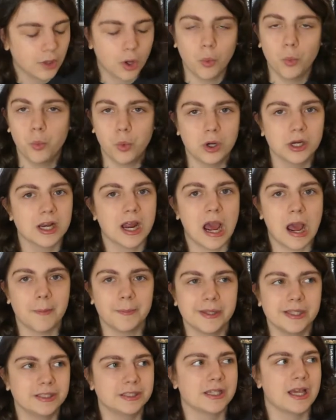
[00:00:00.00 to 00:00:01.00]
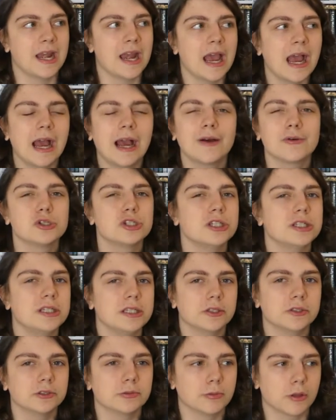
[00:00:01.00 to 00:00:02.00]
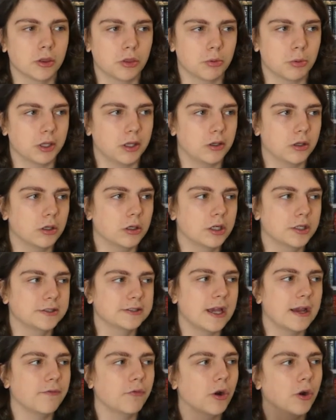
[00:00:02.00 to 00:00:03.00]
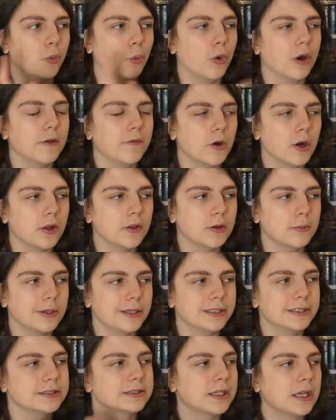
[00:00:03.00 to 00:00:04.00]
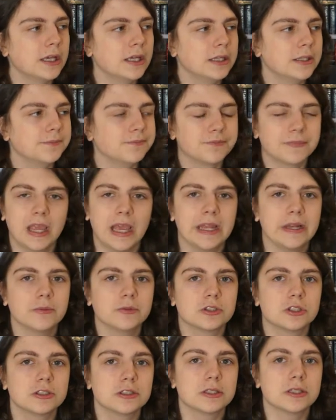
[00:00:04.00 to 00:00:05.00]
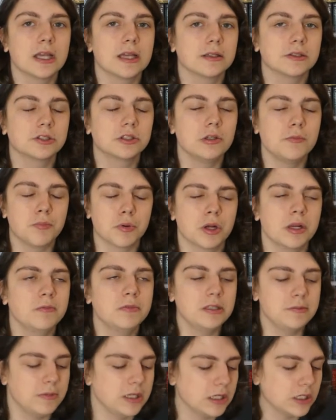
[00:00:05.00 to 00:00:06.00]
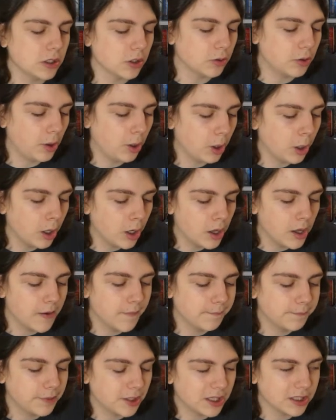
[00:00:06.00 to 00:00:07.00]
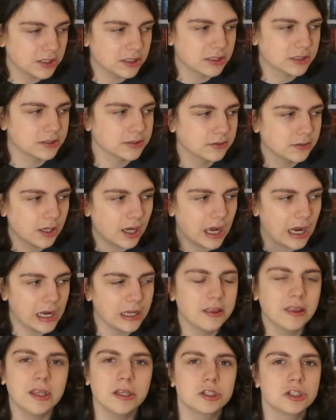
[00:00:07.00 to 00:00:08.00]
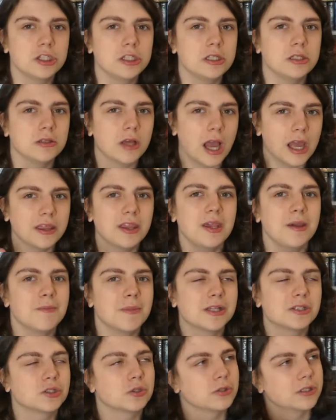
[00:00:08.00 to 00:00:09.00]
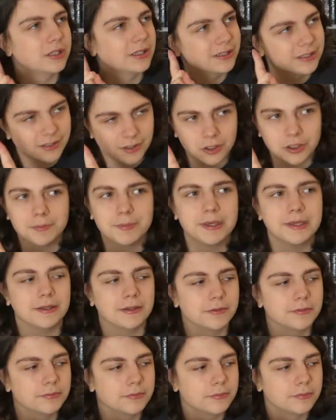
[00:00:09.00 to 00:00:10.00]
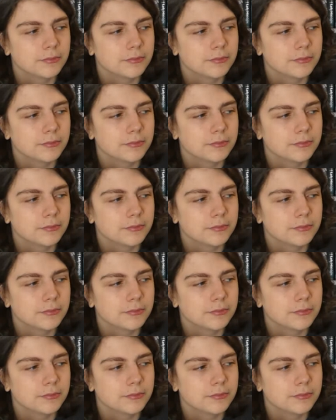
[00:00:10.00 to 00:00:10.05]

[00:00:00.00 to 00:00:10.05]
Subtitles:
what happens and how she deals with the thriller, because I've read one of her other books and it was just supremely mediocre. But I think mysteries could be